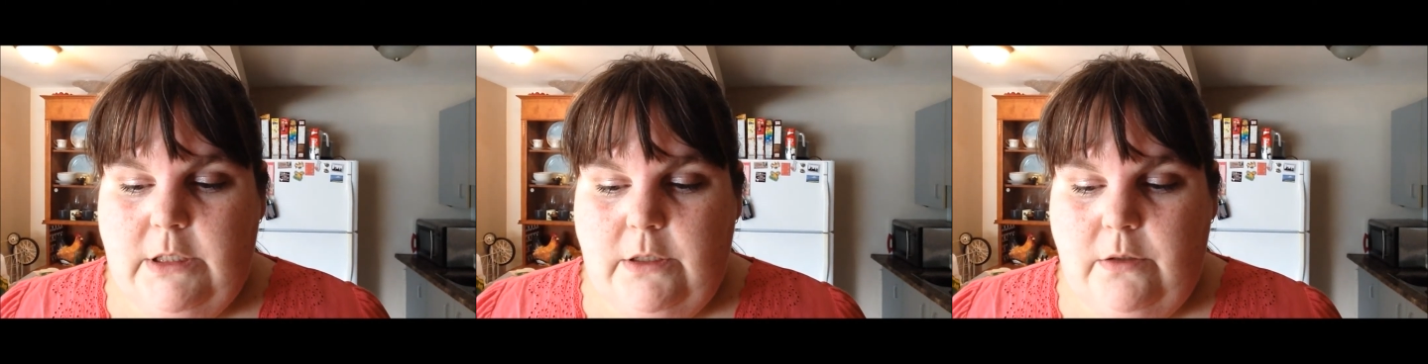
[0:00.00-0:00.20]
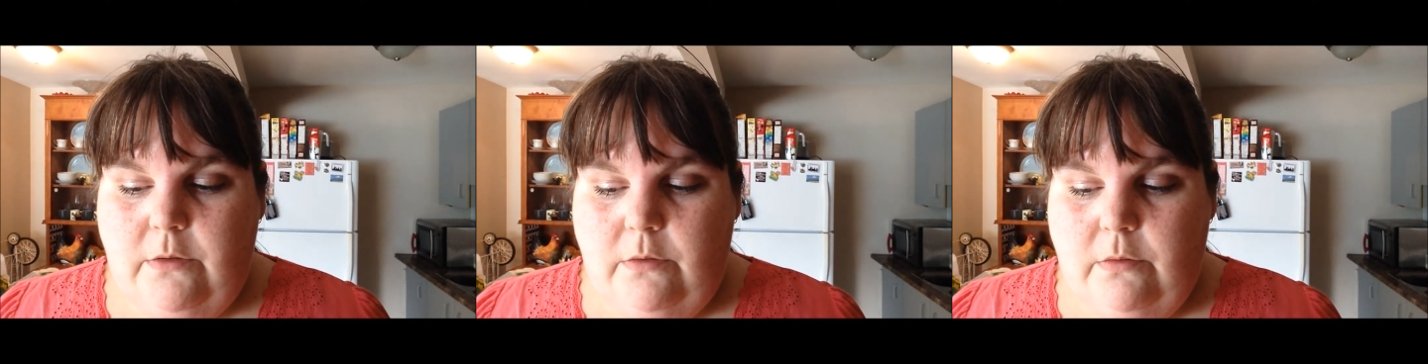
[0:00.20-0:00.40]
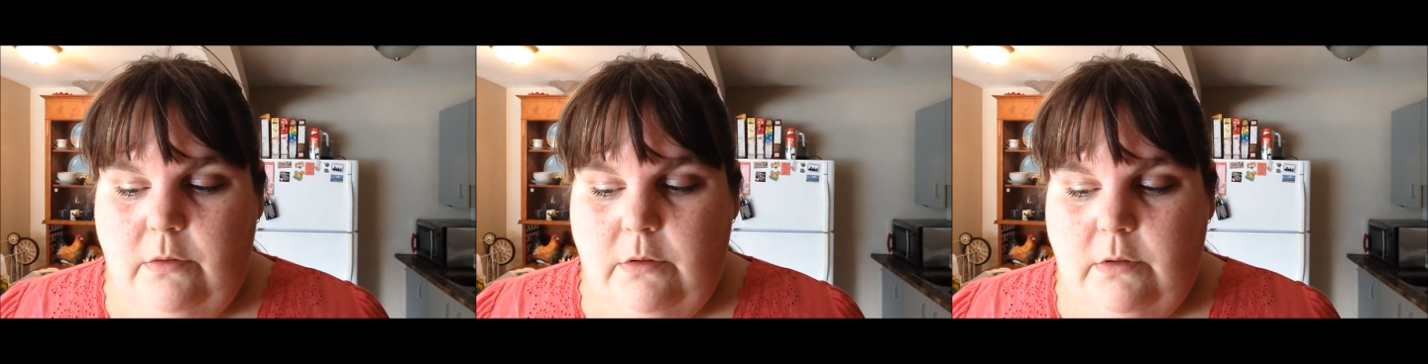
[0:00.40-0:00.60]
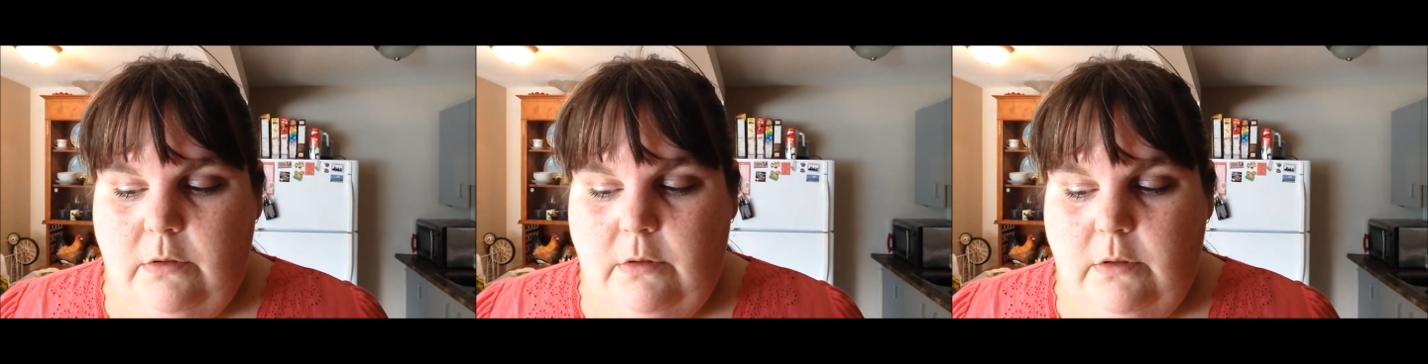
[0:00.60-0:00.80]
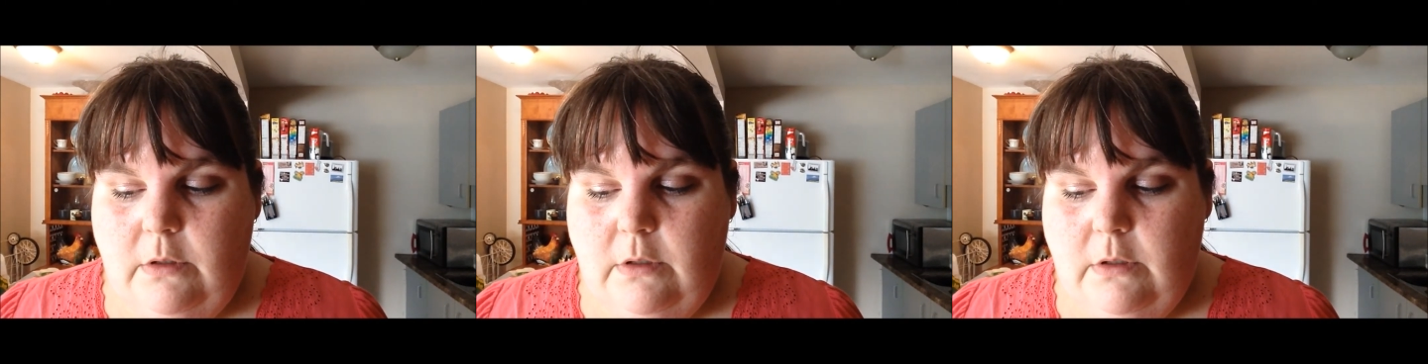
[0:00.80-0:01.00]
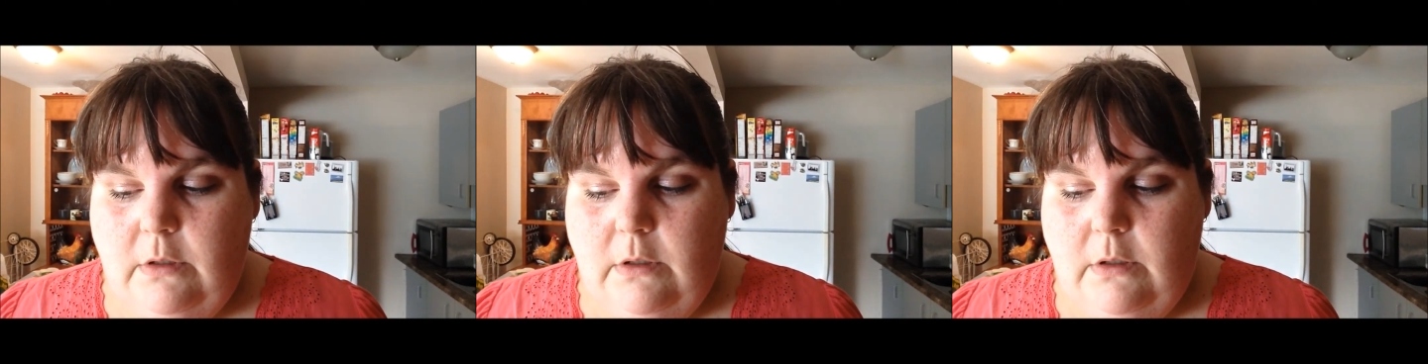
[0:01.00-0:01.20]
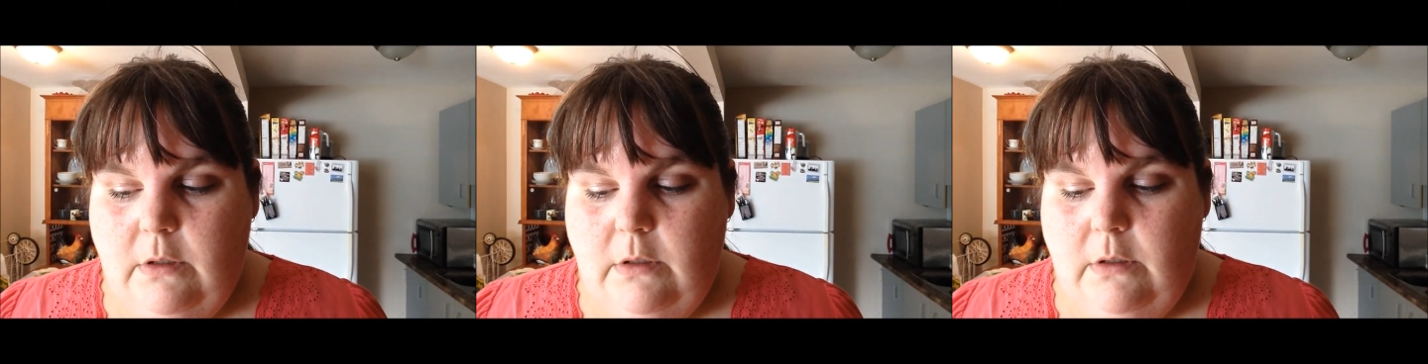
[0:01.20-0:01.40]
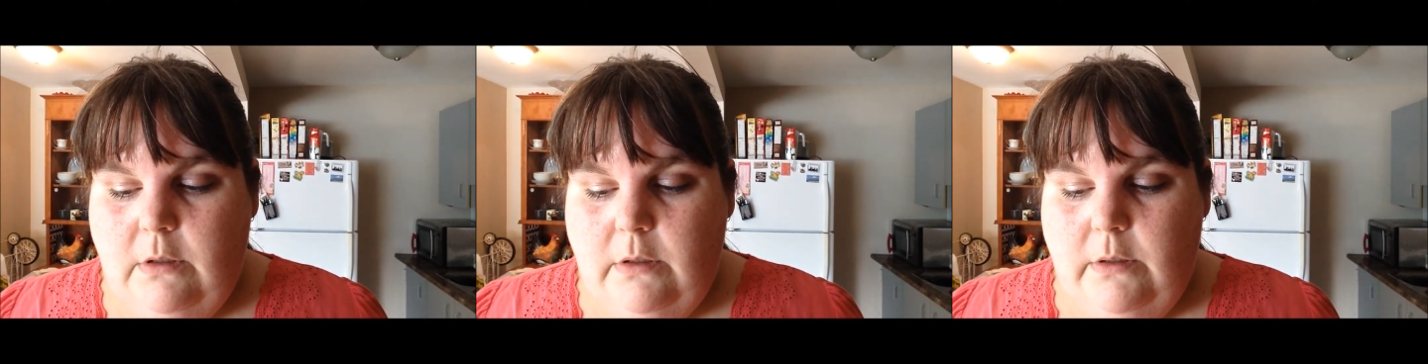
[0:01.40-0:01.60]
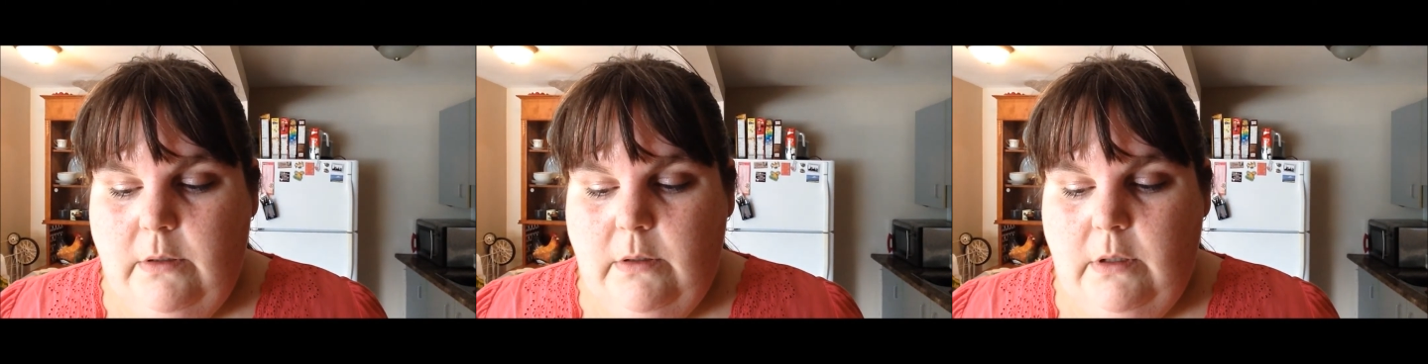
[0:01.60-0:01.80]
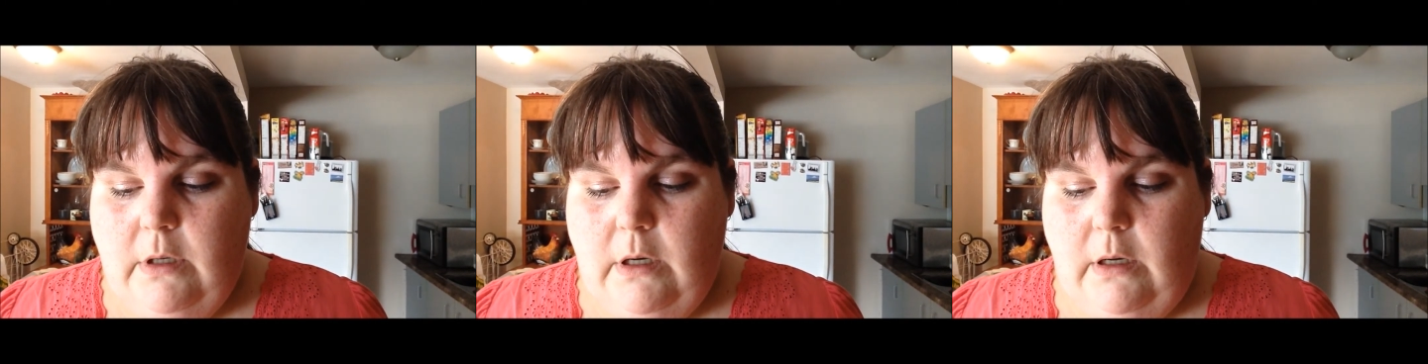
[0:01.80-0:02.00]
to
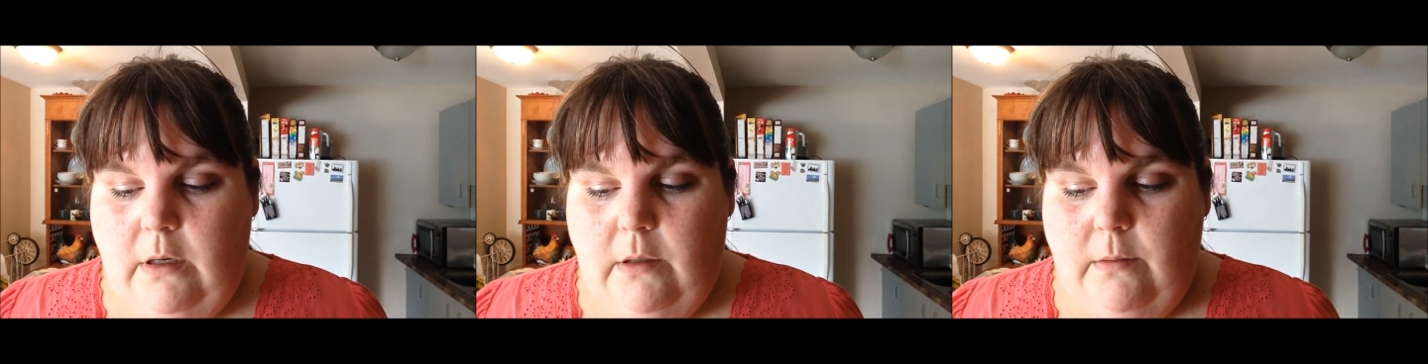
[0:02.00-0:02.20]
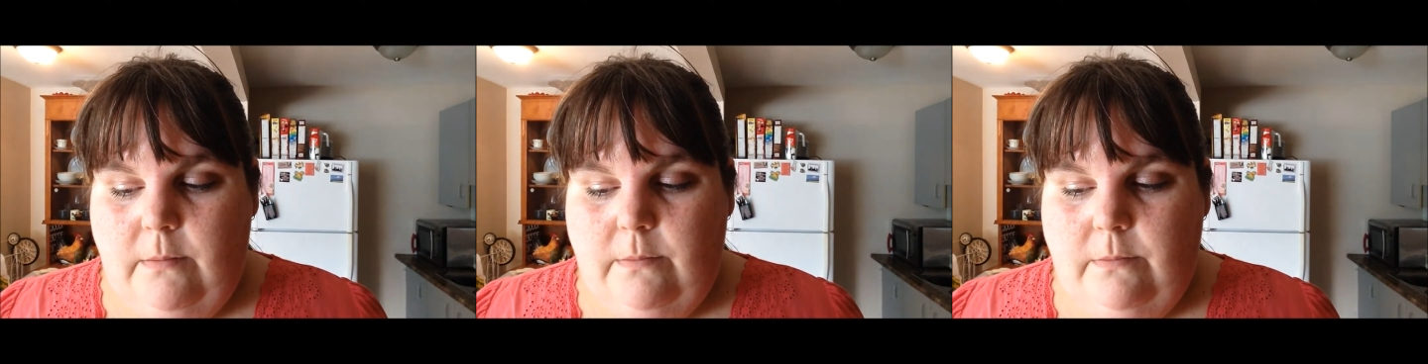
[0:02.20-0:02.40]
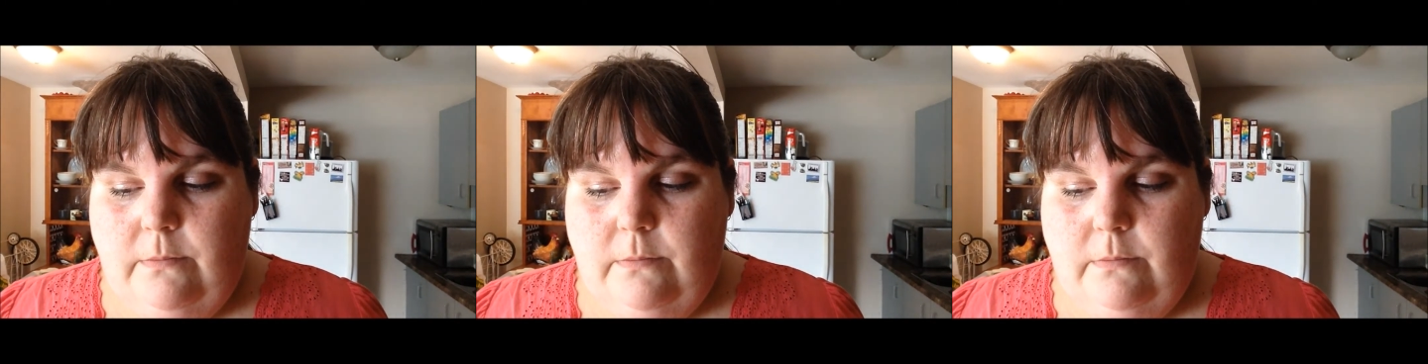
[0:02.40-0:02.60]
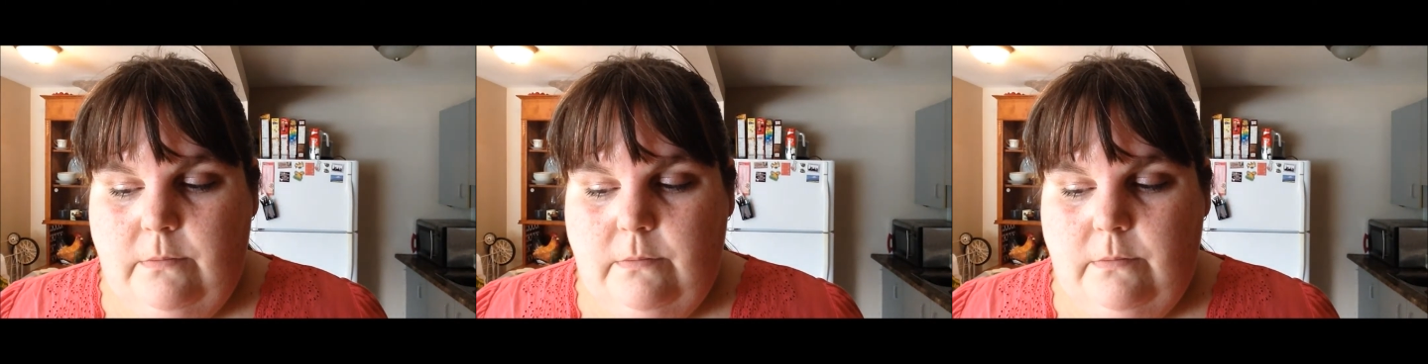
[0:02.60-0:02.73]
um,